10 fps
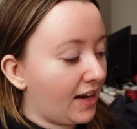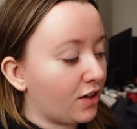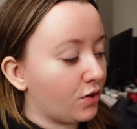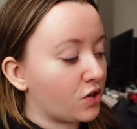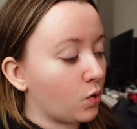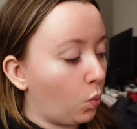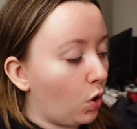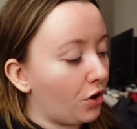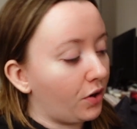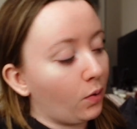it goes to
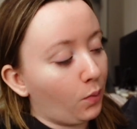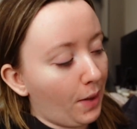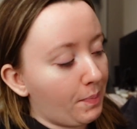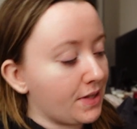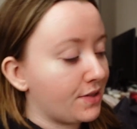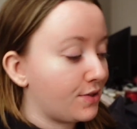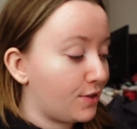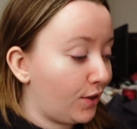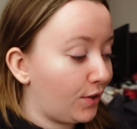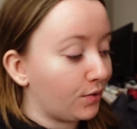1, weapons,
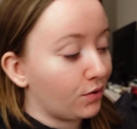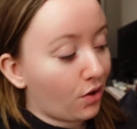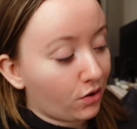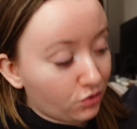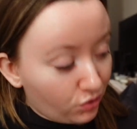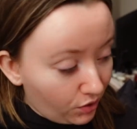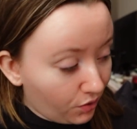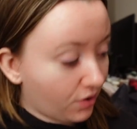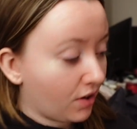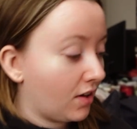2,
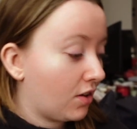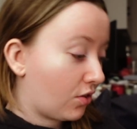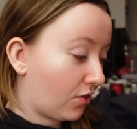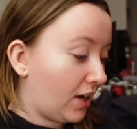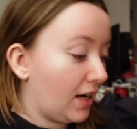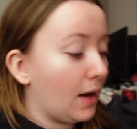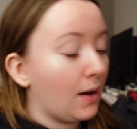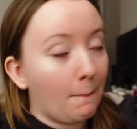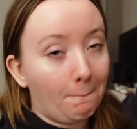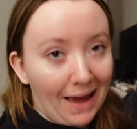truth, 3,
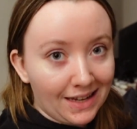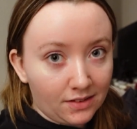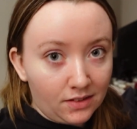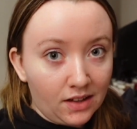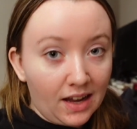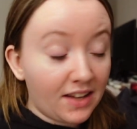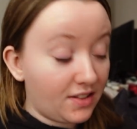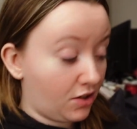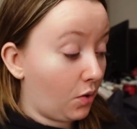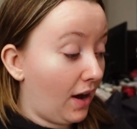battle.
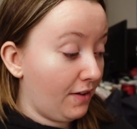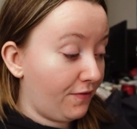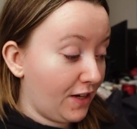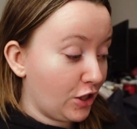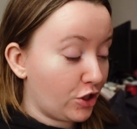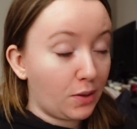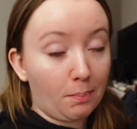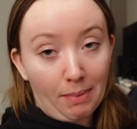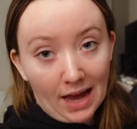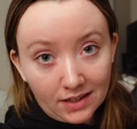And so I finished
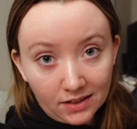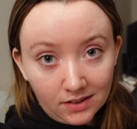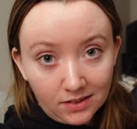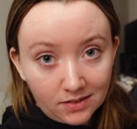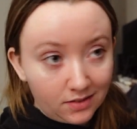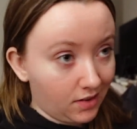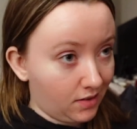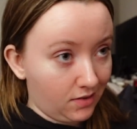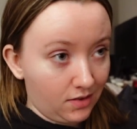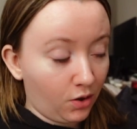battle,
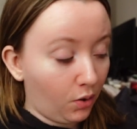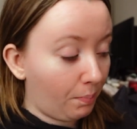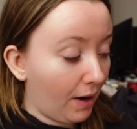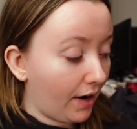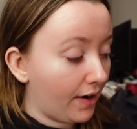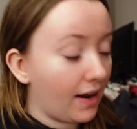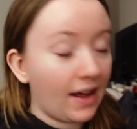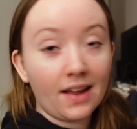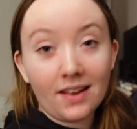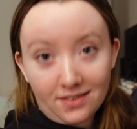the whole part,
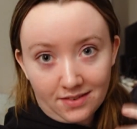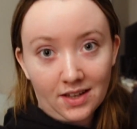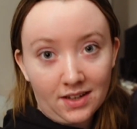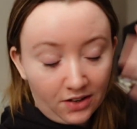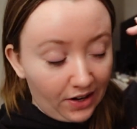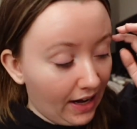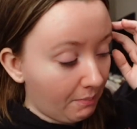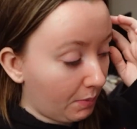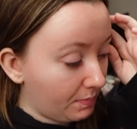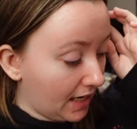and here I
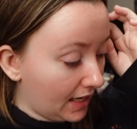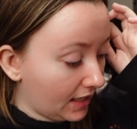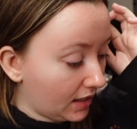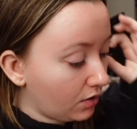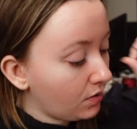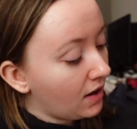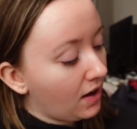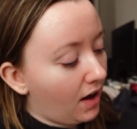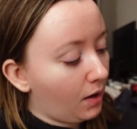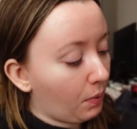am updating you.
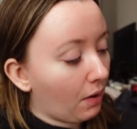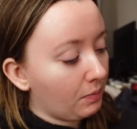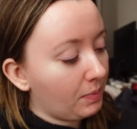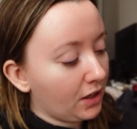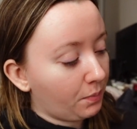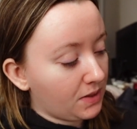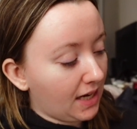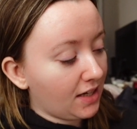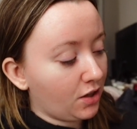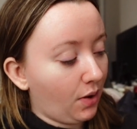I'll probably
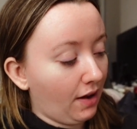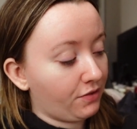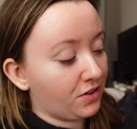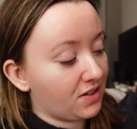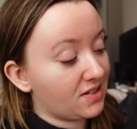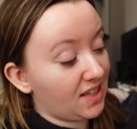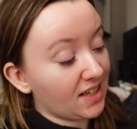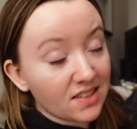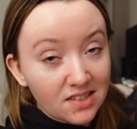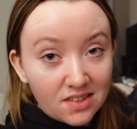update you after the
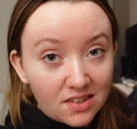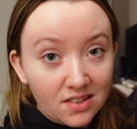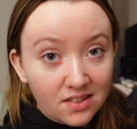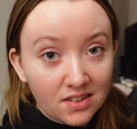6th